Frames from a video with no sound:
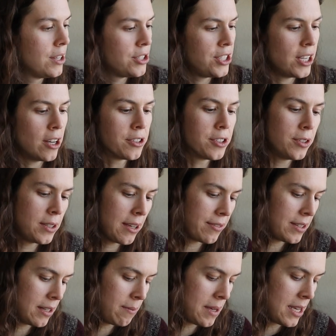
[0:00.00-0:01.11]
She also
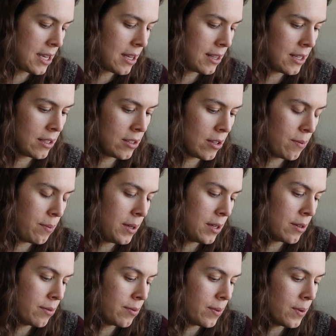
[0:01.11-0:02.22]
gifted me this
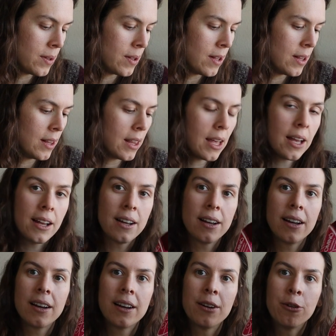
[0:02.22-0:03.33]
beautiful
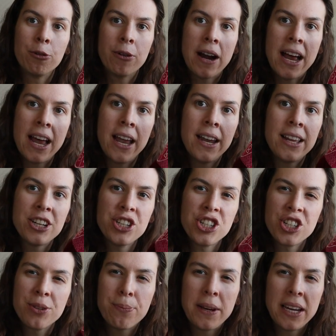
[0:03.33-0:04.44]

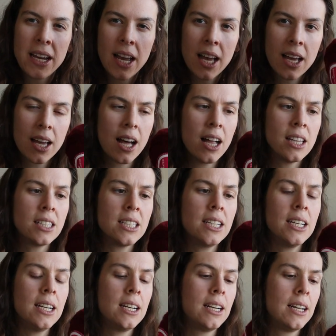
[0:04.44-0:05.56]
reddish pink
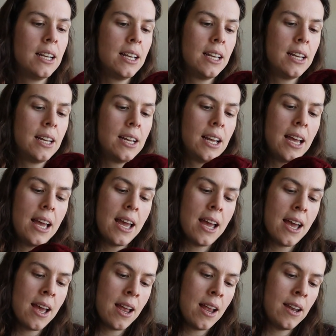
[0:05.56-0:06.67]
color.
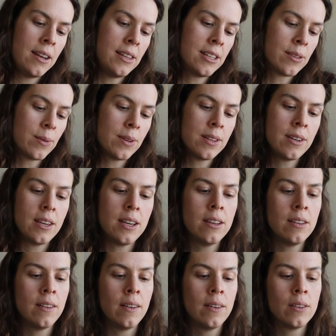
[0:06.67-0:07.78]
And this one
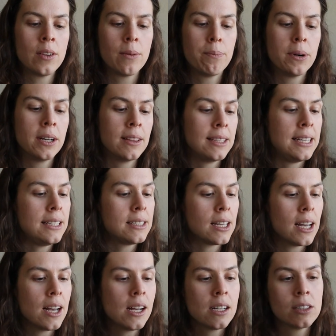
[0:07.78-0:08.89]
is
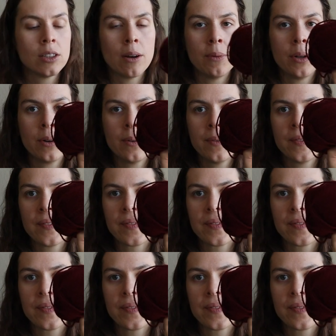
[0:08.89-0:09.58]
Perlita Domino.